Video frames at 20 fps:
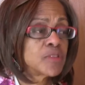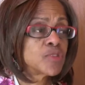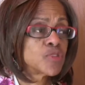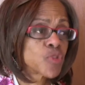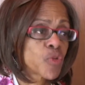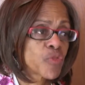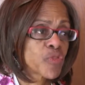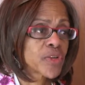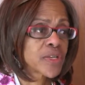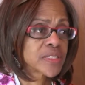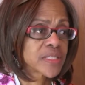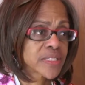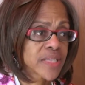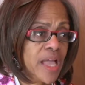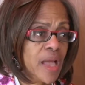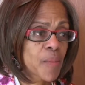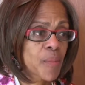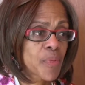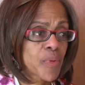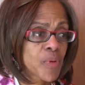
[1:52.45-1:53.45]
So for
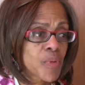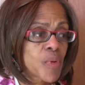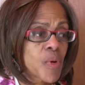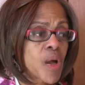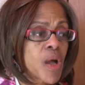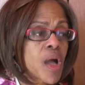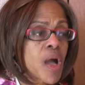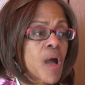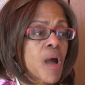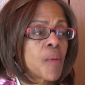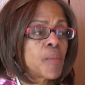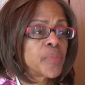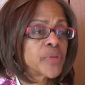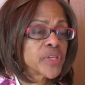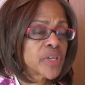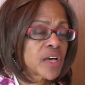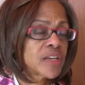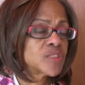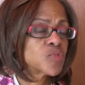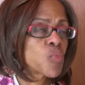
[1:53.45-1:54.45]
example,
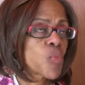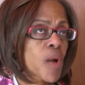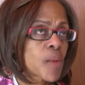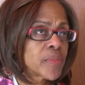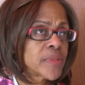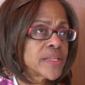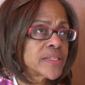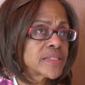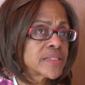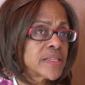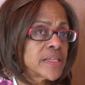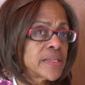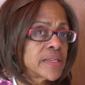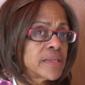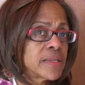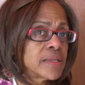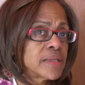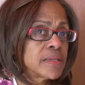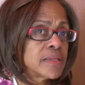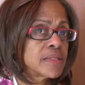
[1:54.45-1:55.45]
because womanist
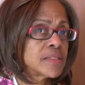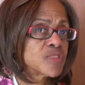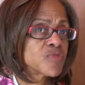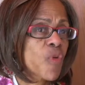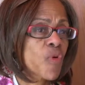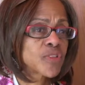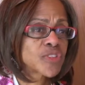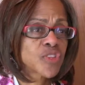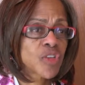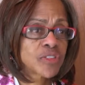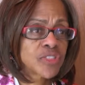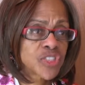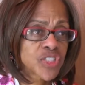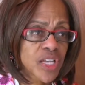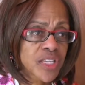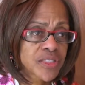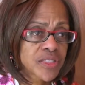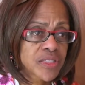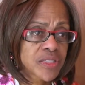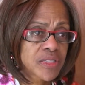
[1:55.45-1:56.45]
is focused on
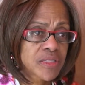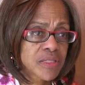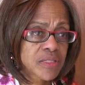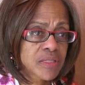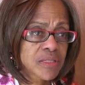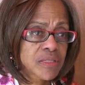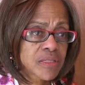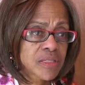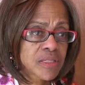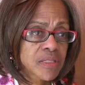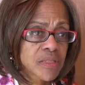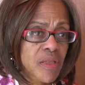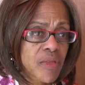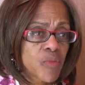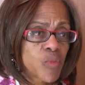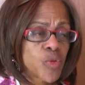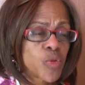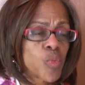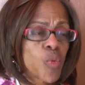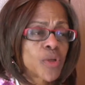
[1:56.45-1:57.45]
justice,
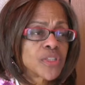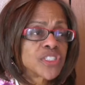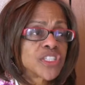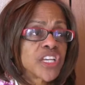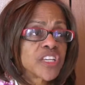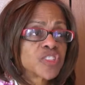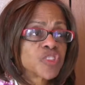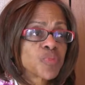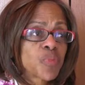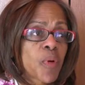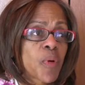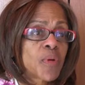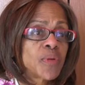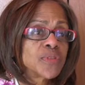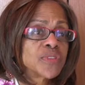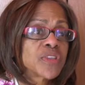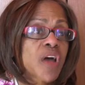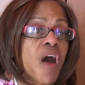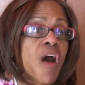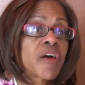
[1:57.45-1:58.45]
we want to
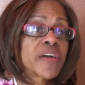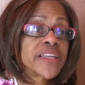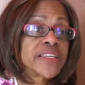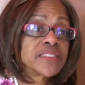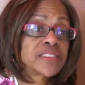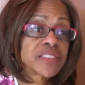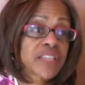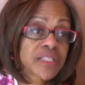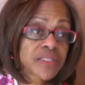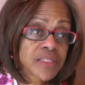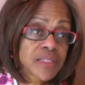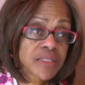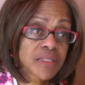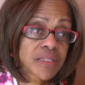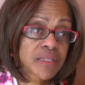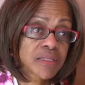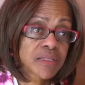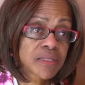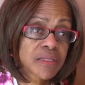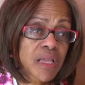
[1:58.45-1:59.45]
expose all
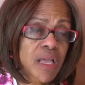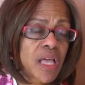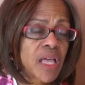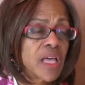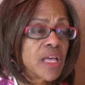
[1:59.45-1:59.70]
injustices.